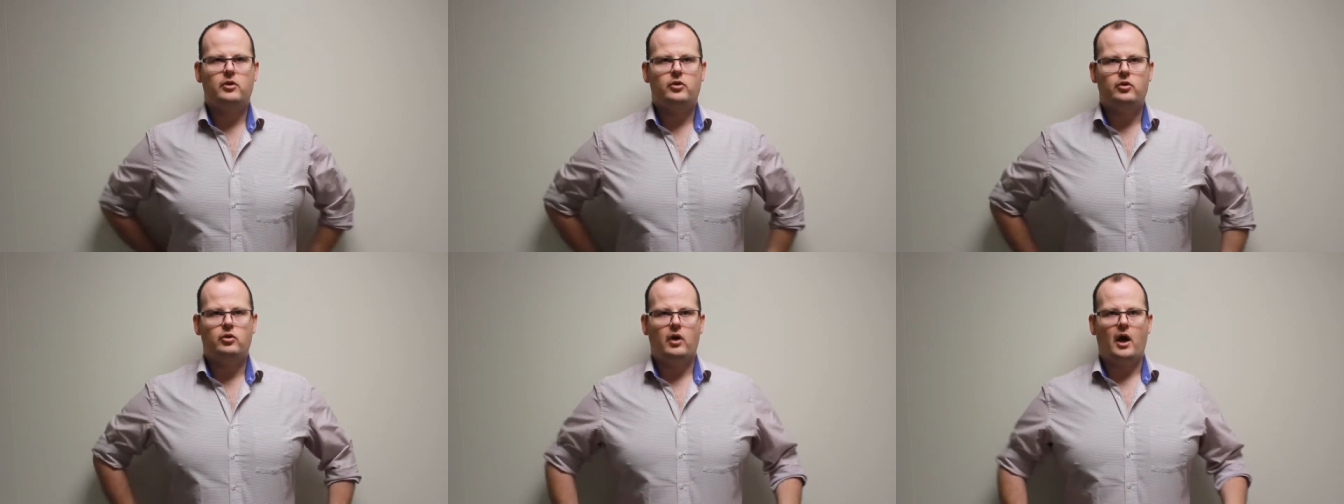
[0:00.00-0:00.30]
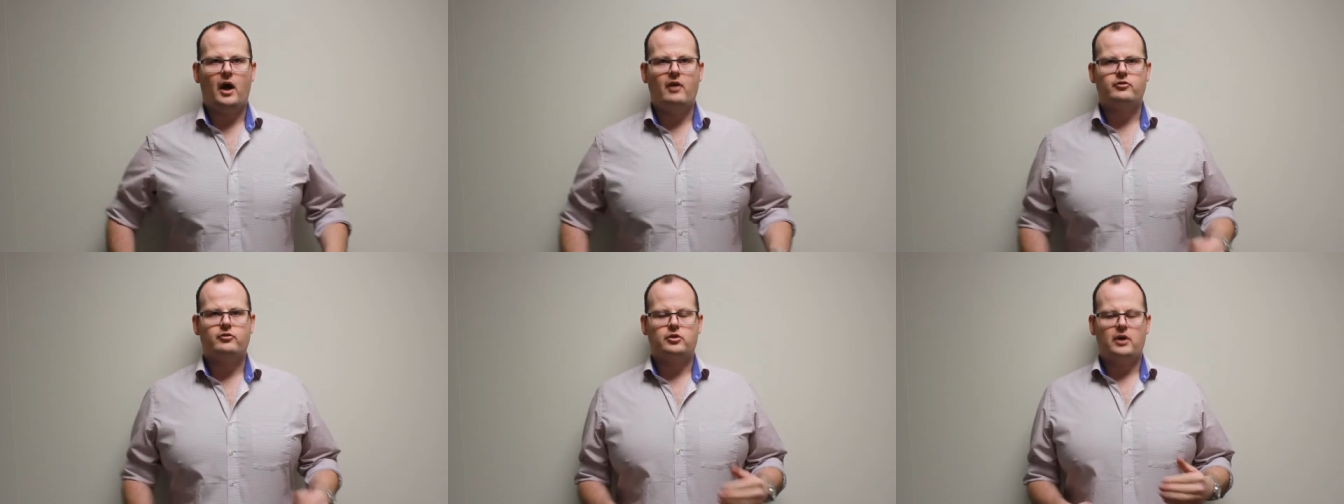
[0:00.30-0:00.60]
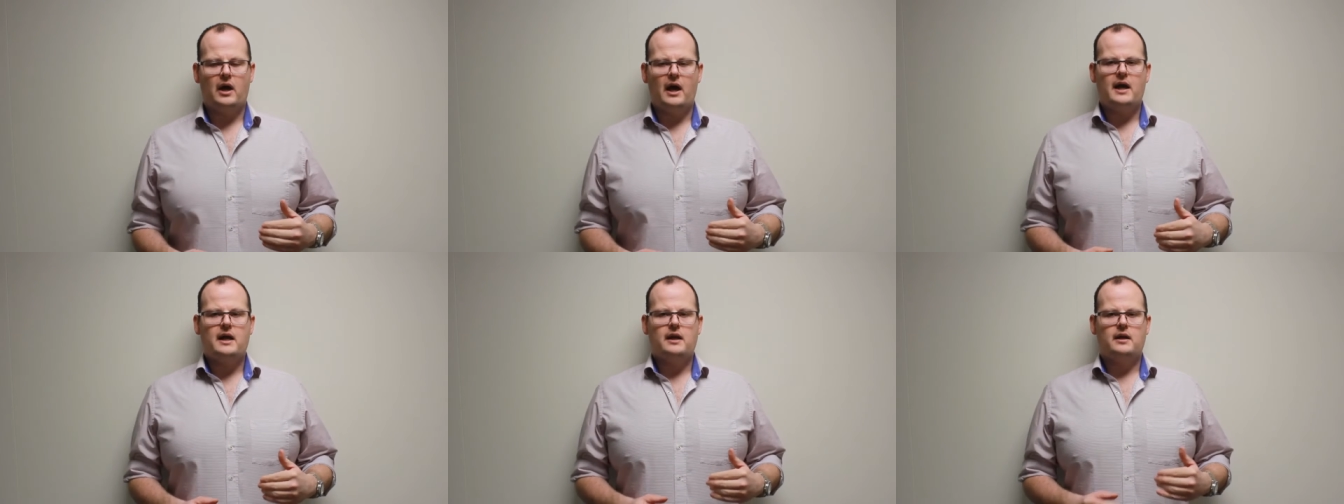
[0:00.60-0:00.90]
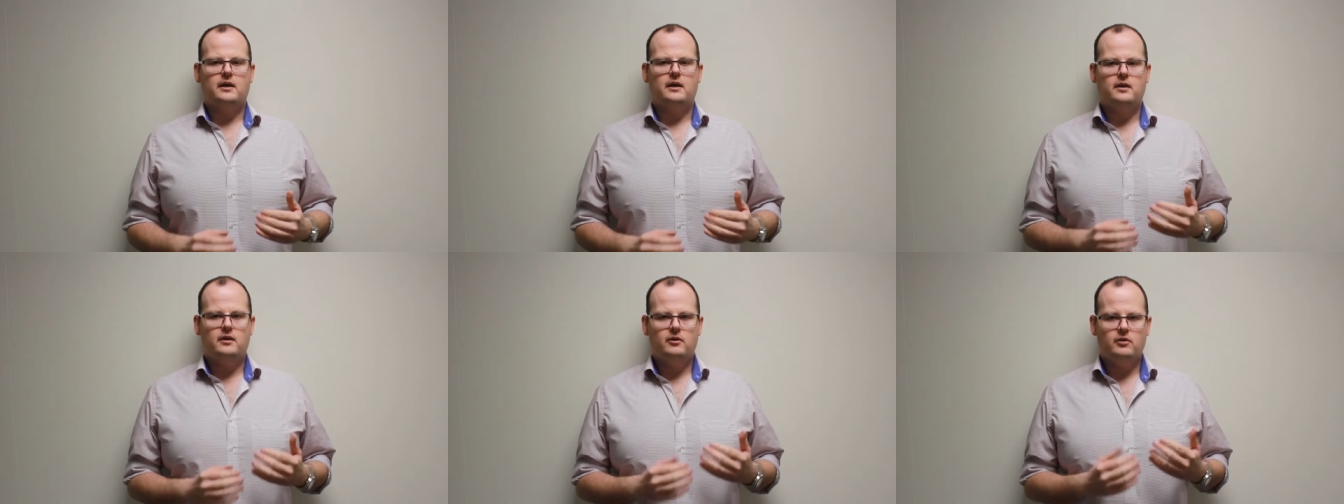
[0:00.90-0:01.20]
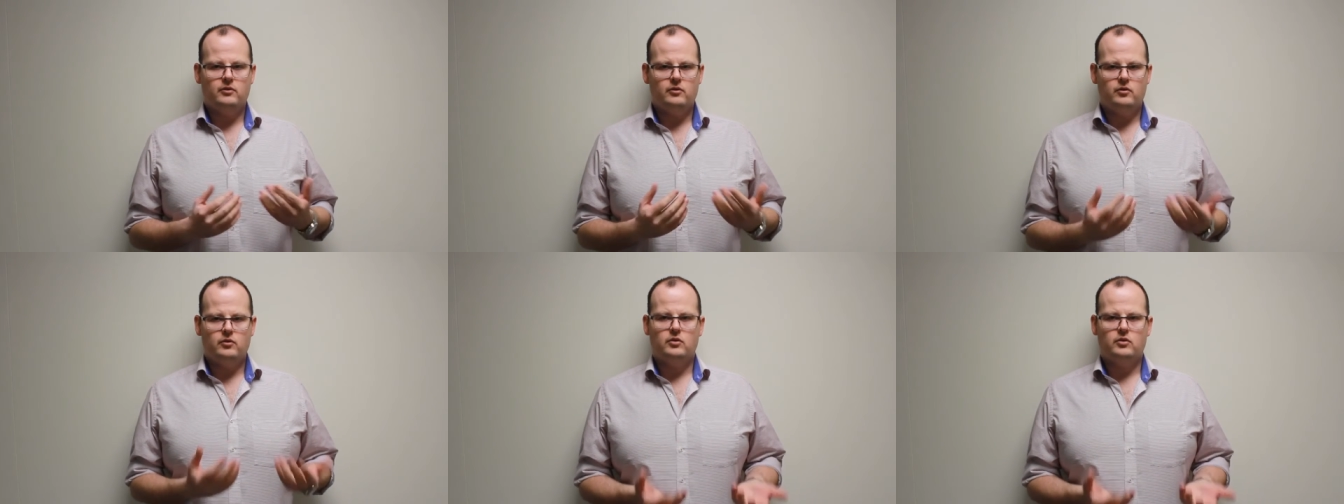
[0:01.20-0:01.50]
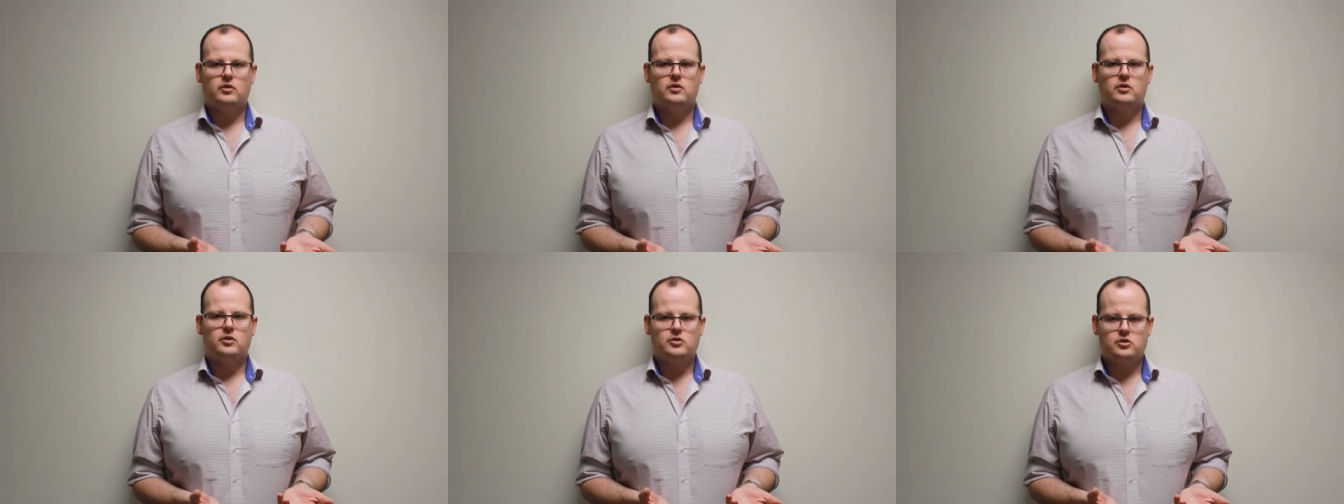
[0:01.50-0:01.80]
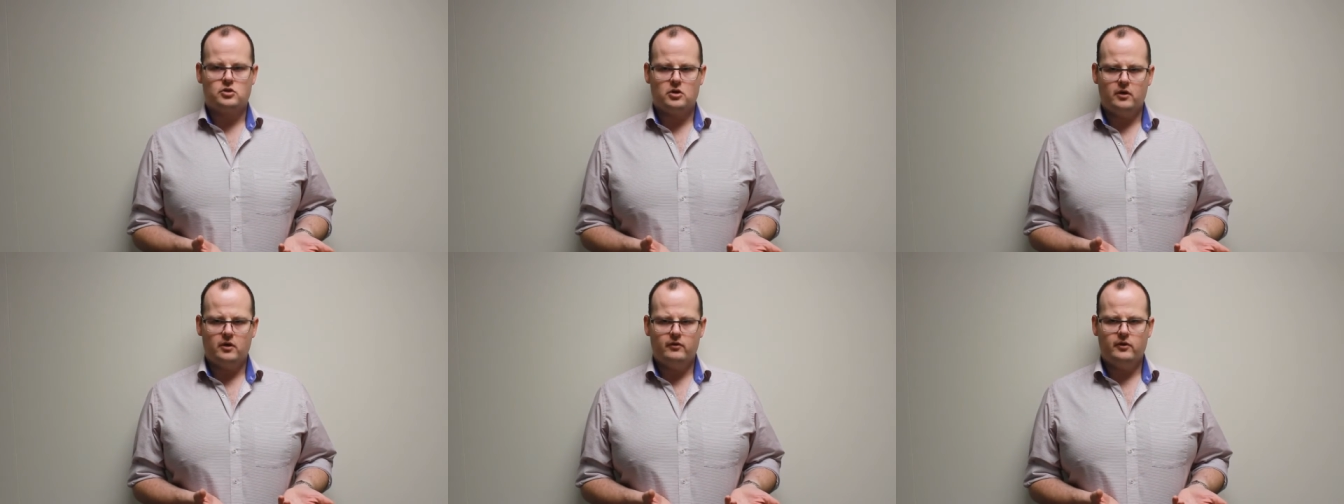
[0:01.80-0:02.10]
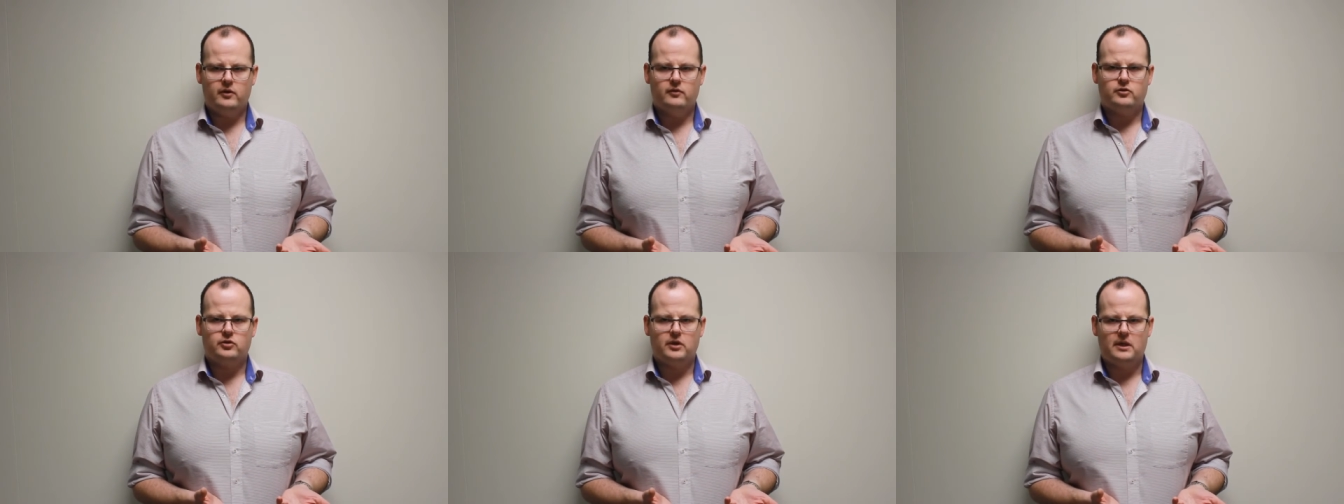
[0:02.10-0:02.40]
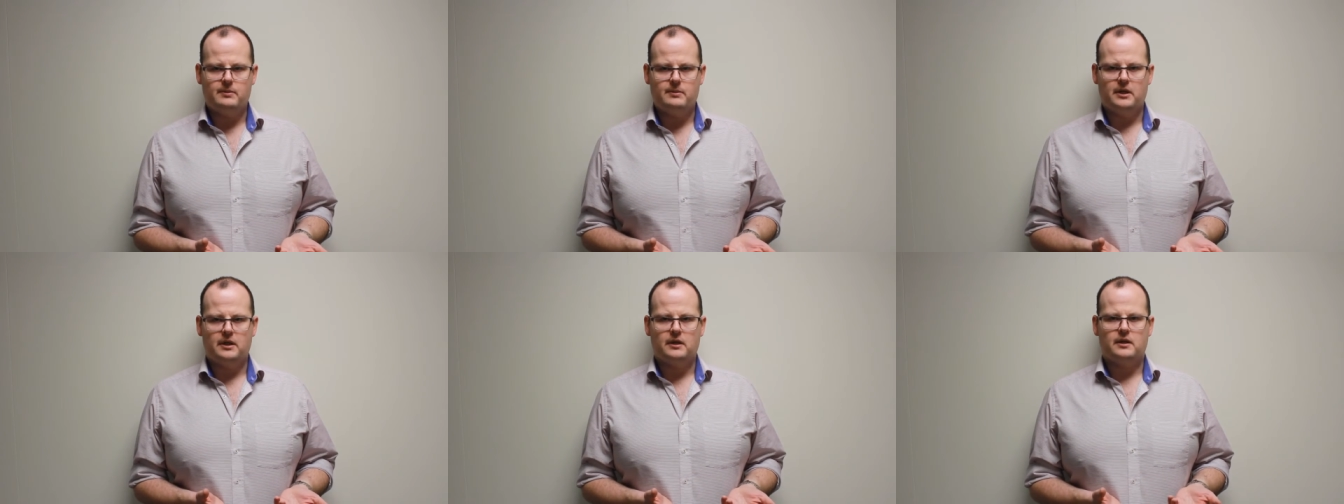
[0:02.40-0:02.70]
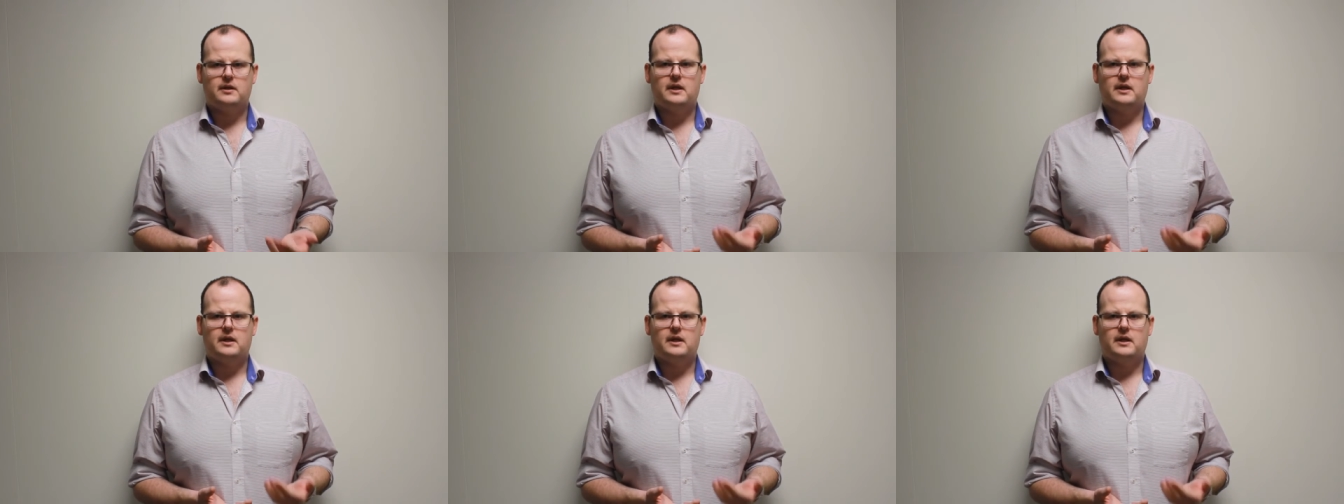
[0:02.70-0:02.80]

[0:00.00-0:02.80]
who have tried conservative treatment.